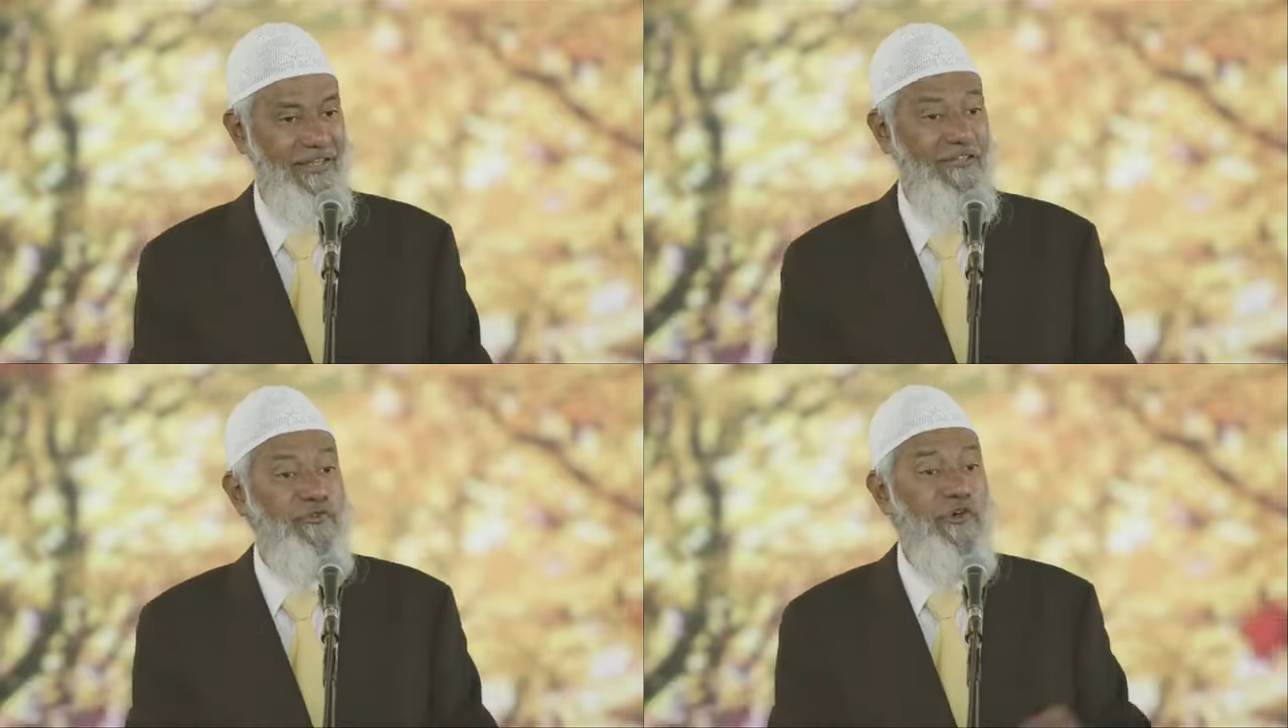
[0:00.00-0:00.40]

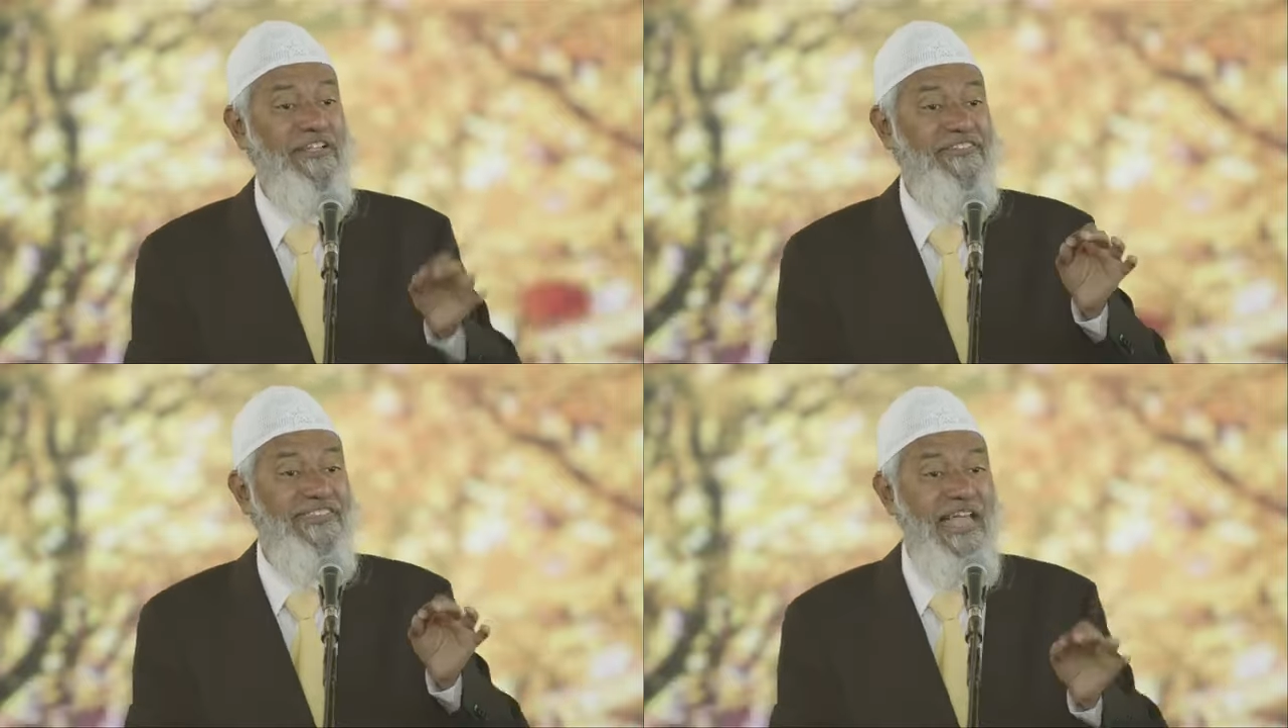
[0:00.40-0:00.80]
So
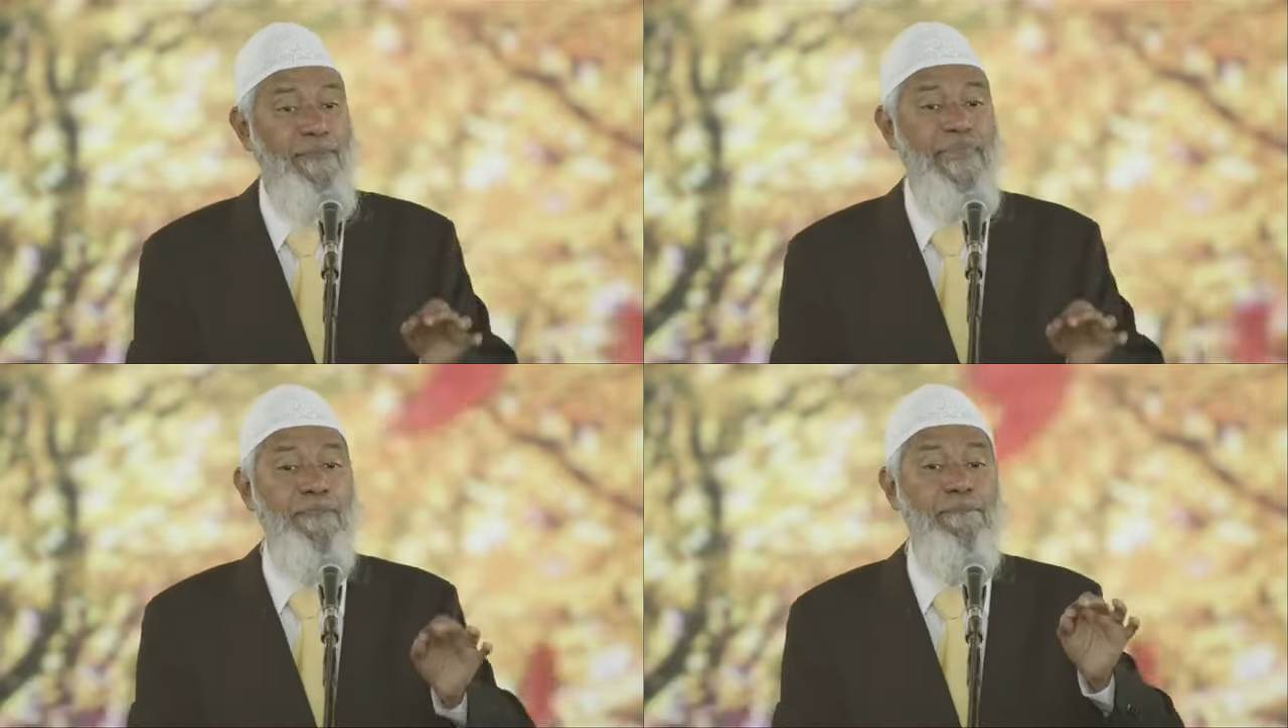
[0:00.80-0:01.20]

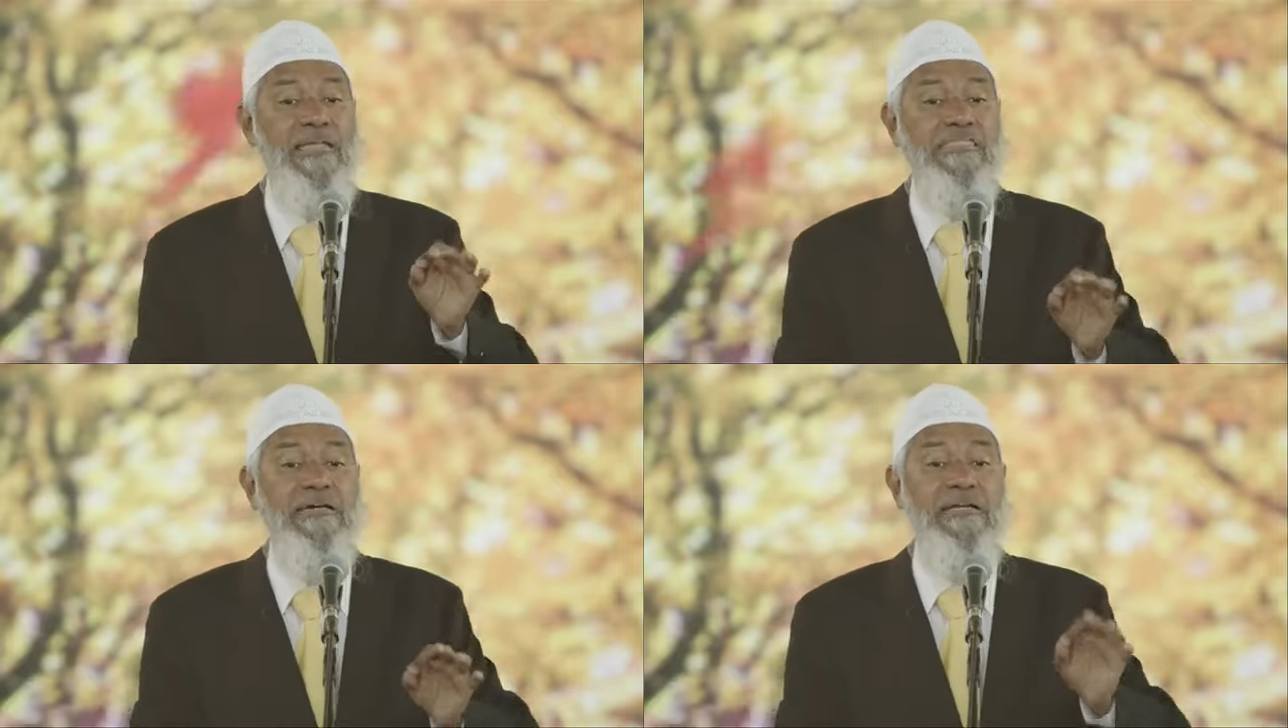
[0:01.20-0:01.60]
Islamic
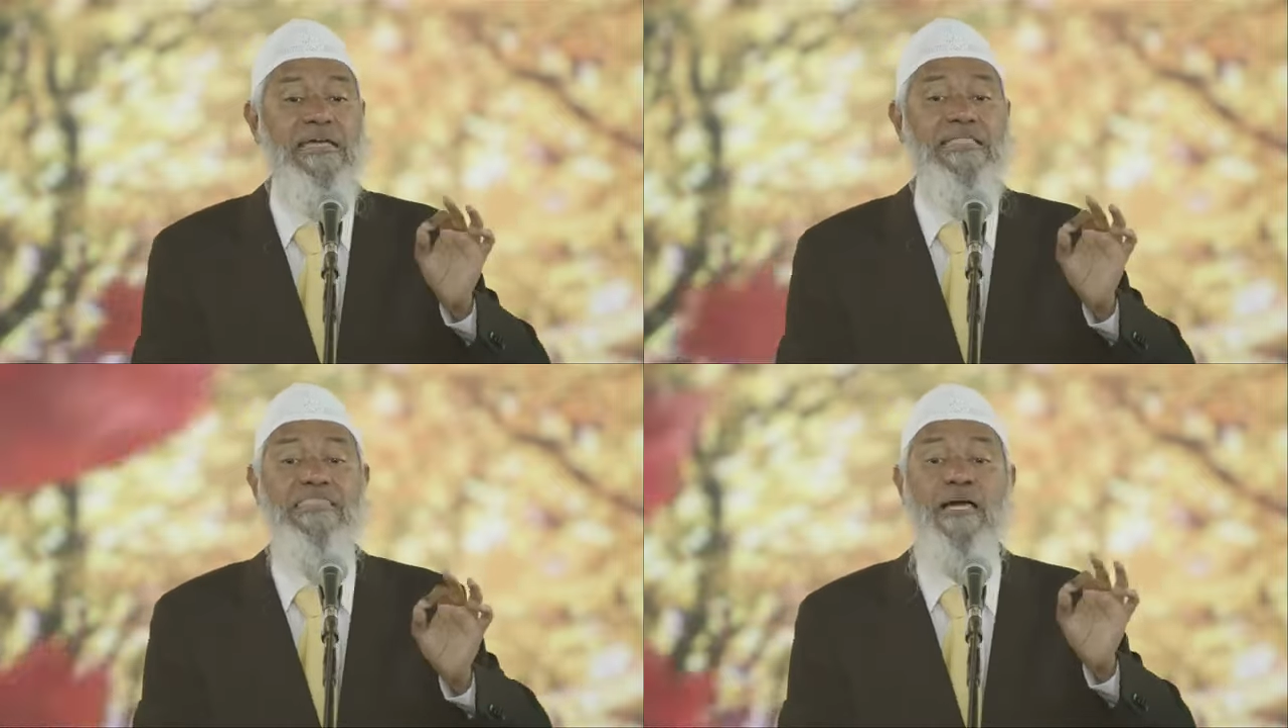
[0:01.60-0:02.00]
method
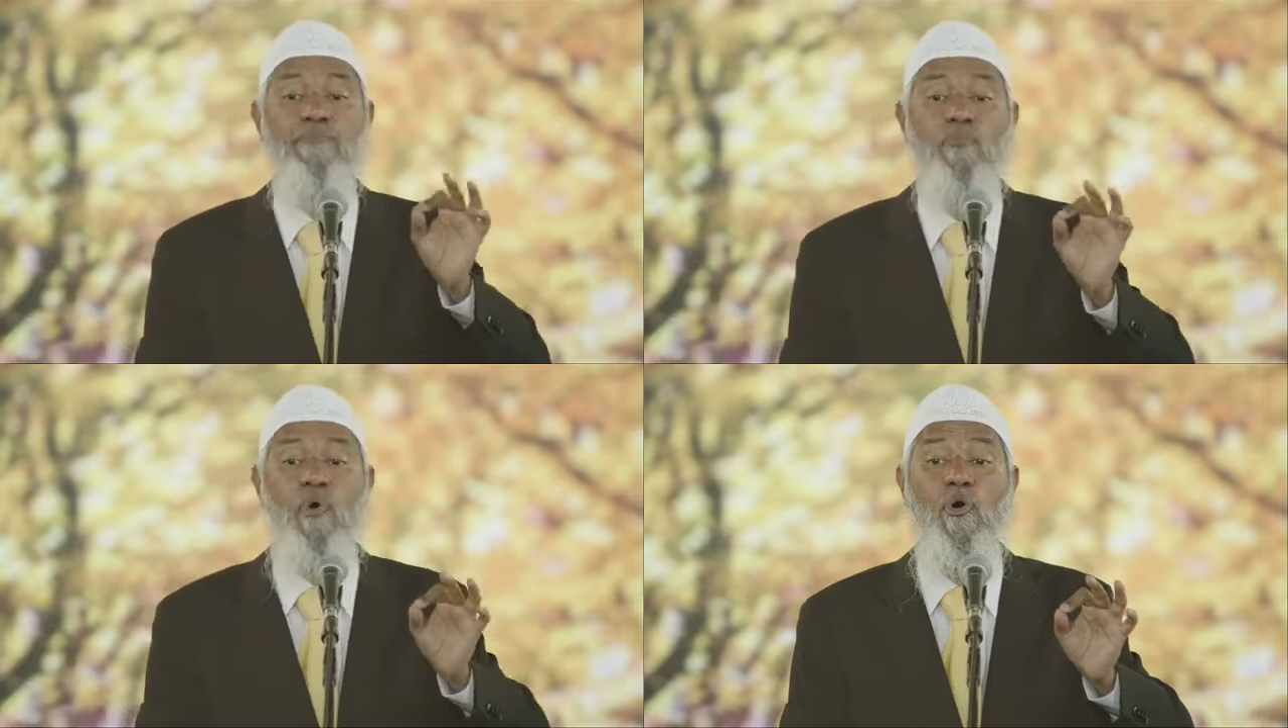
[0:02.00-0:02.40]
is the
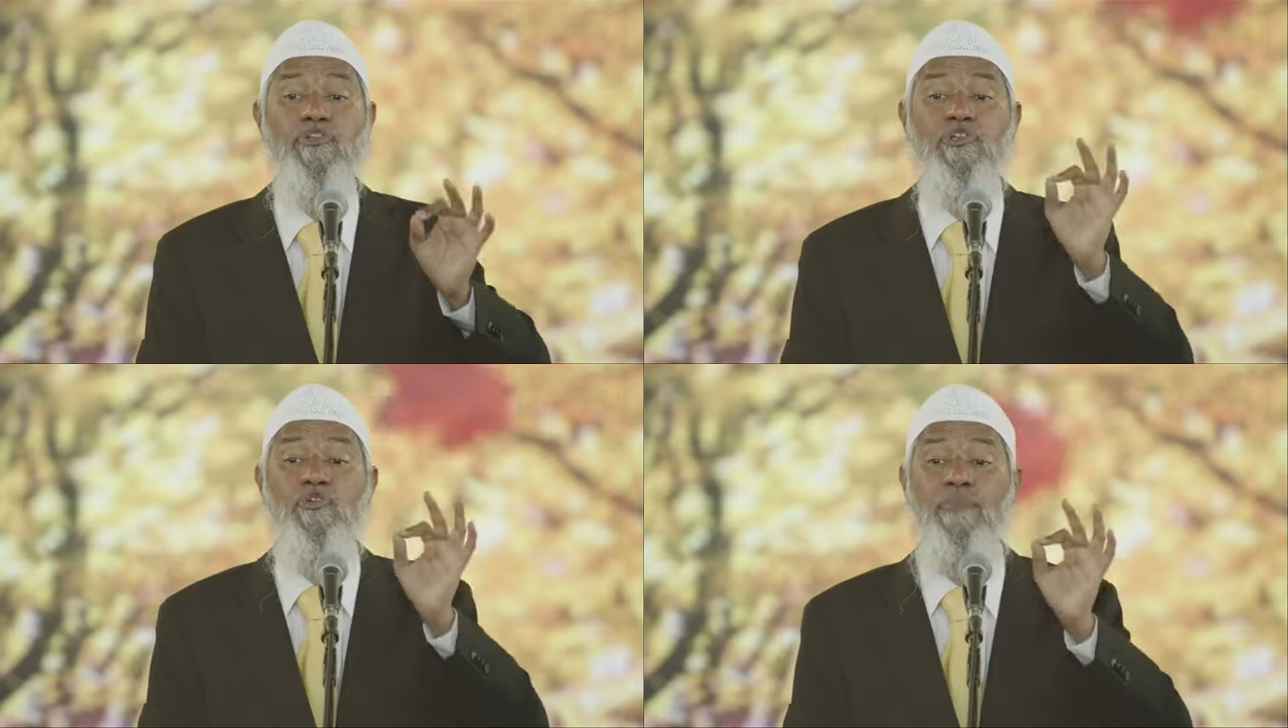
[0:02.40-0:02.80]

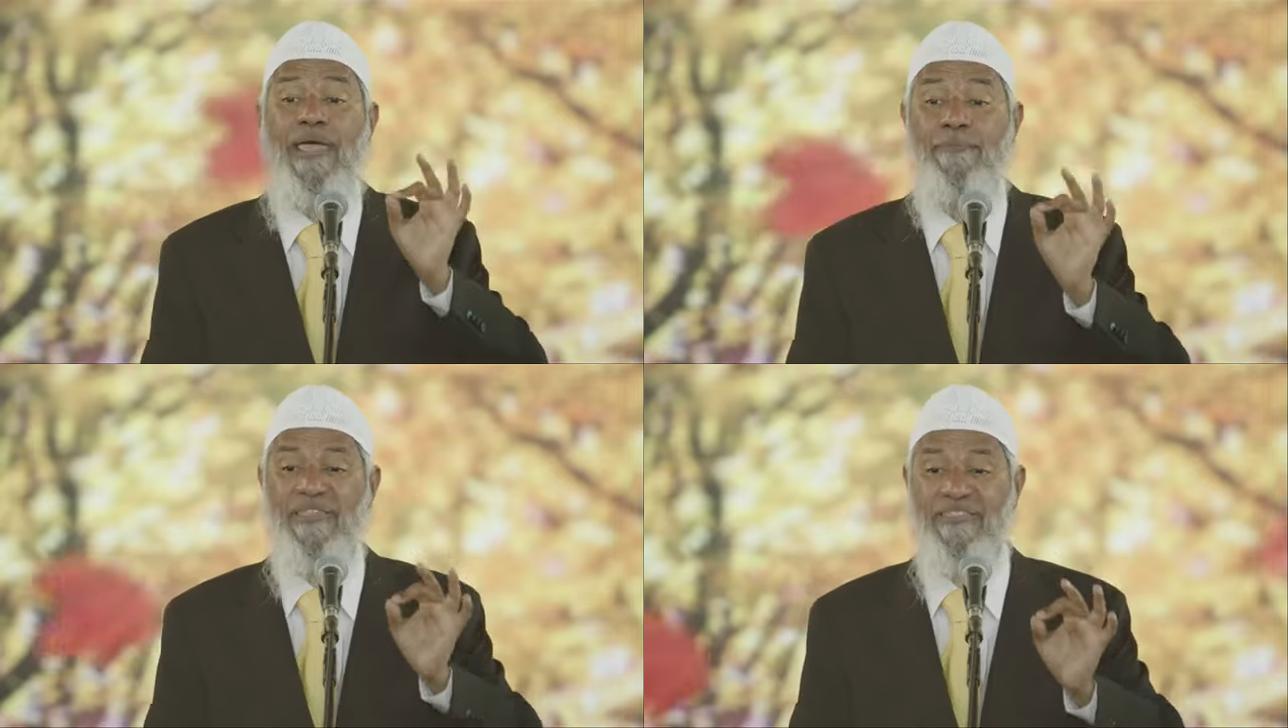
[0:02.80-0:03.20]
most
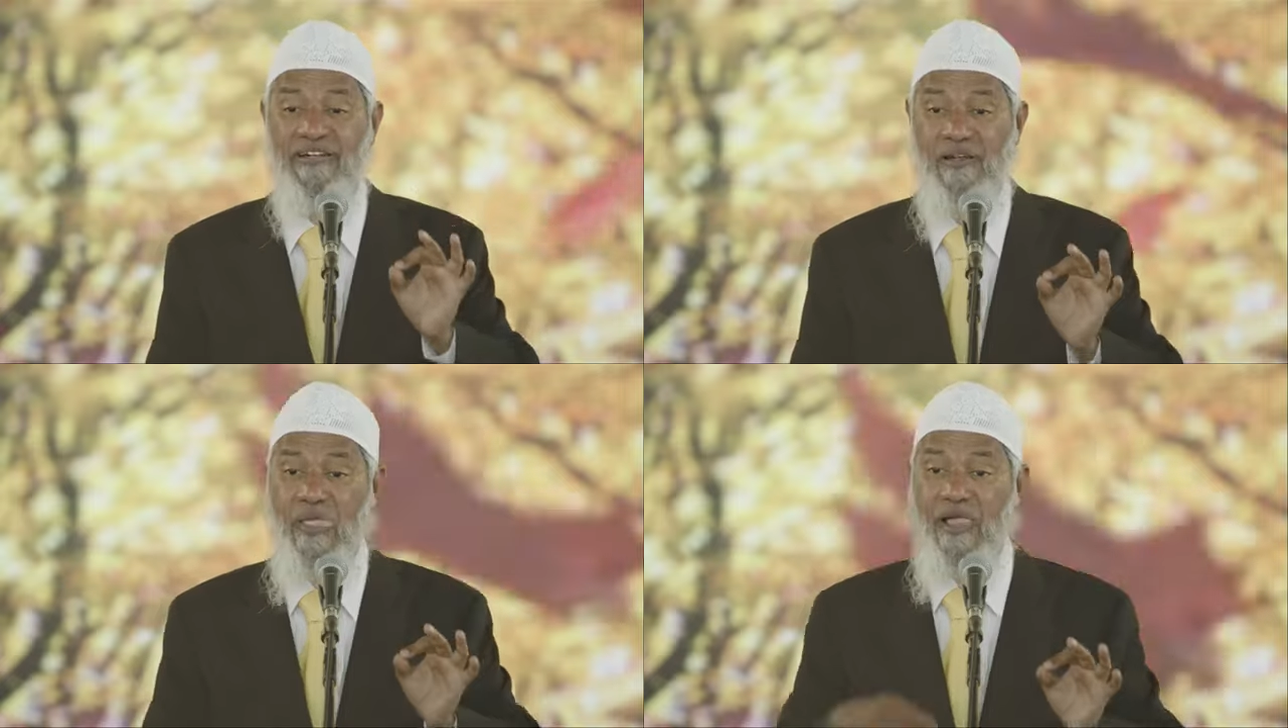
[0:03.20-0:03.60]
humane
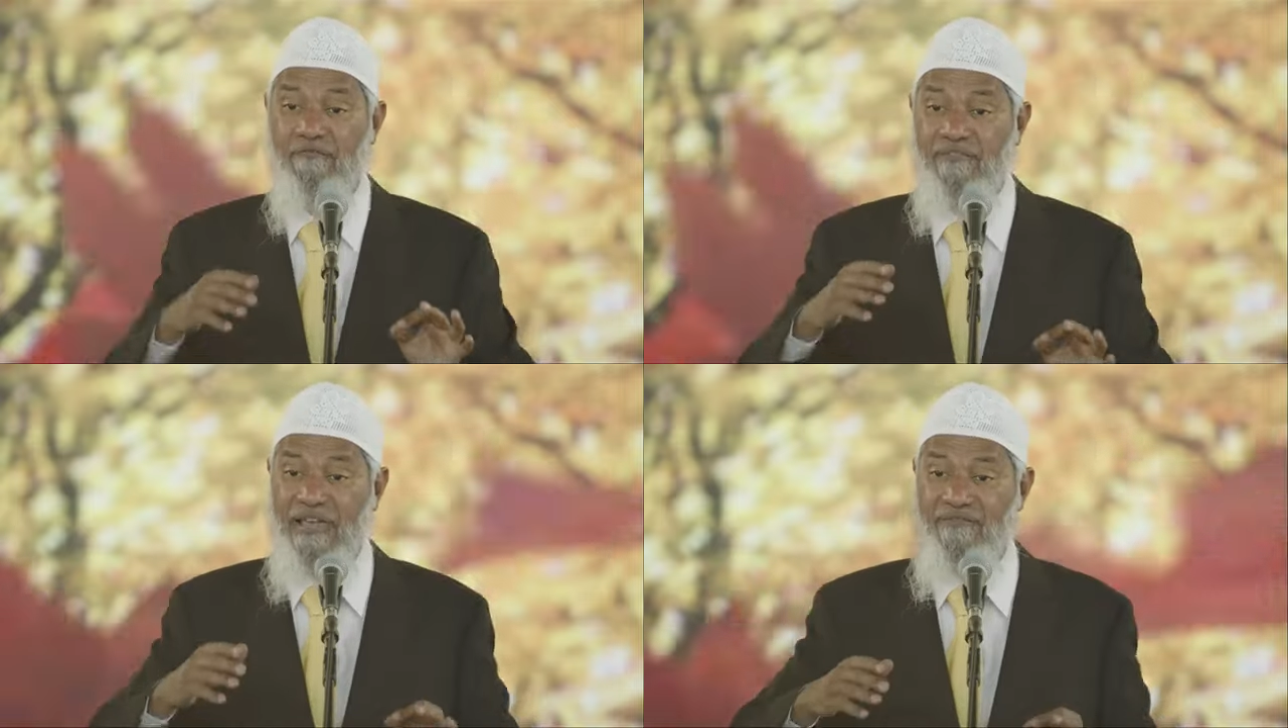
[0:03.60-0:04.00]
method.
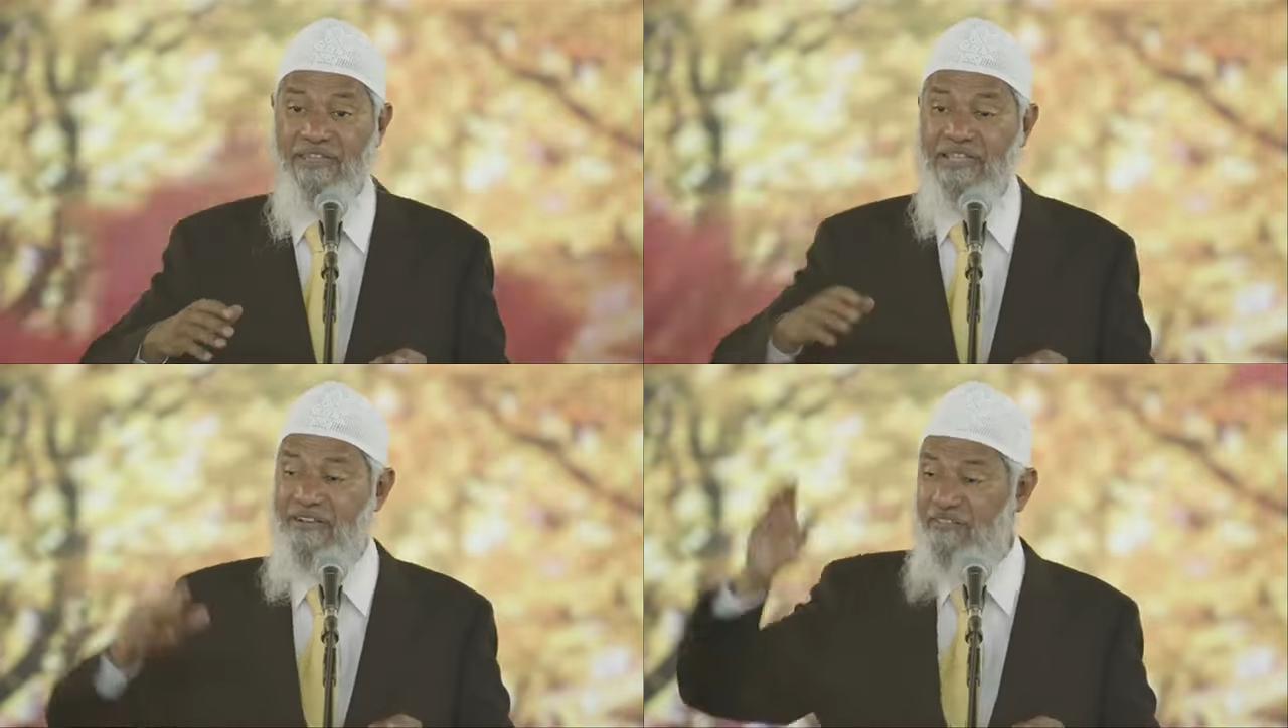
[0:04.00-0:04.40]
When we give a